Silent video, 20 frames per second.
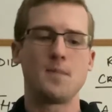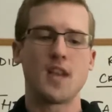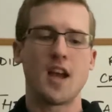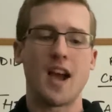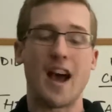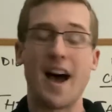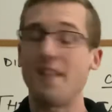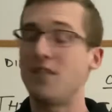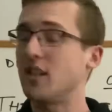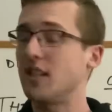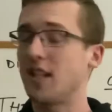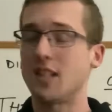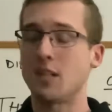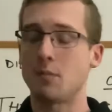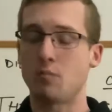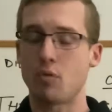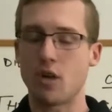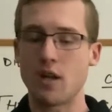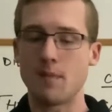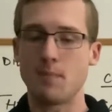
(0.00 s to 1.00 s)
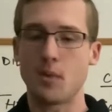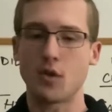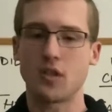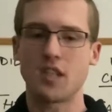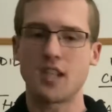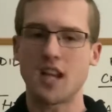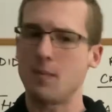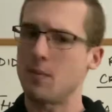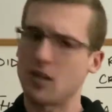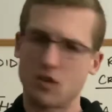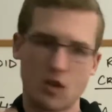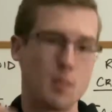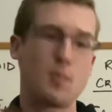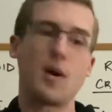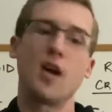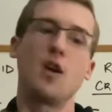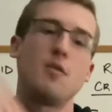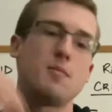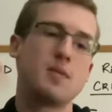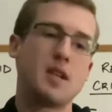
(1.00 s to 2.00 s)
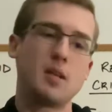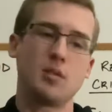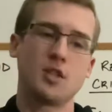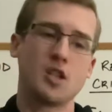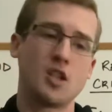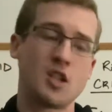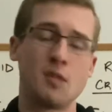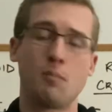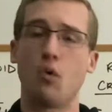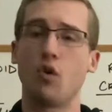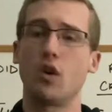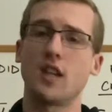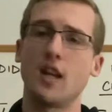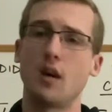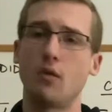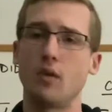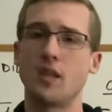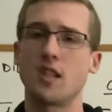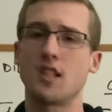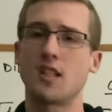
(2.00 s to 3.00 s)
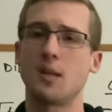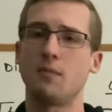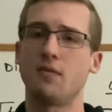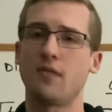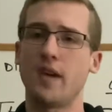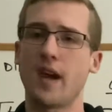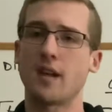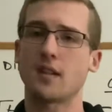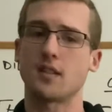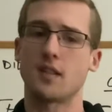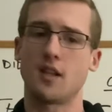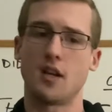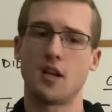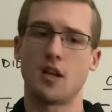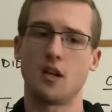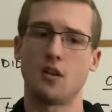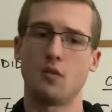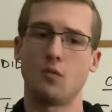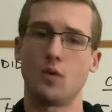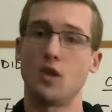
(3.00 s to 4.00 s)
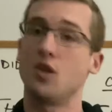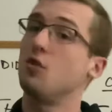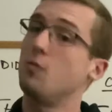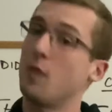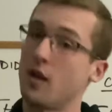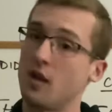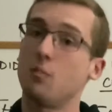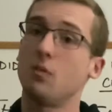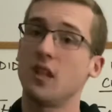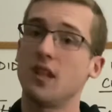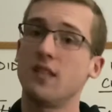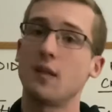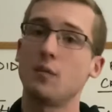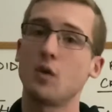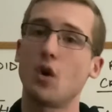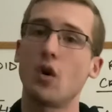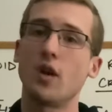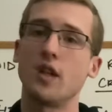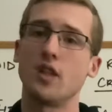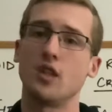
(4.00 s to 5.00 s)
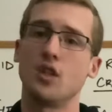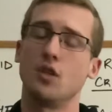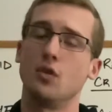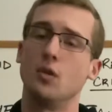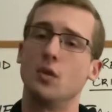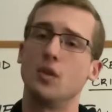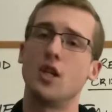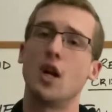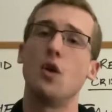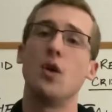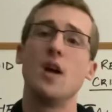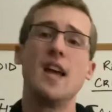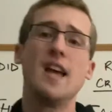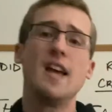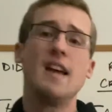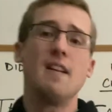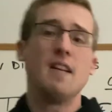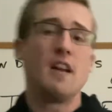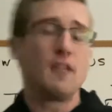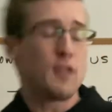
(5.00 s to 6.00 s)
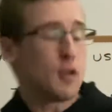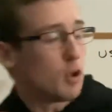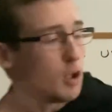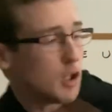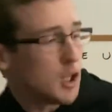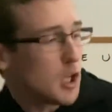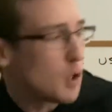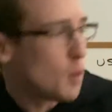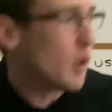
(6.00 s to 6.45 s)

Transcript: Obviously, it's a pretty bold statement, so I better be able to support that with some facts, which you better believe I'm going to. So if you'll look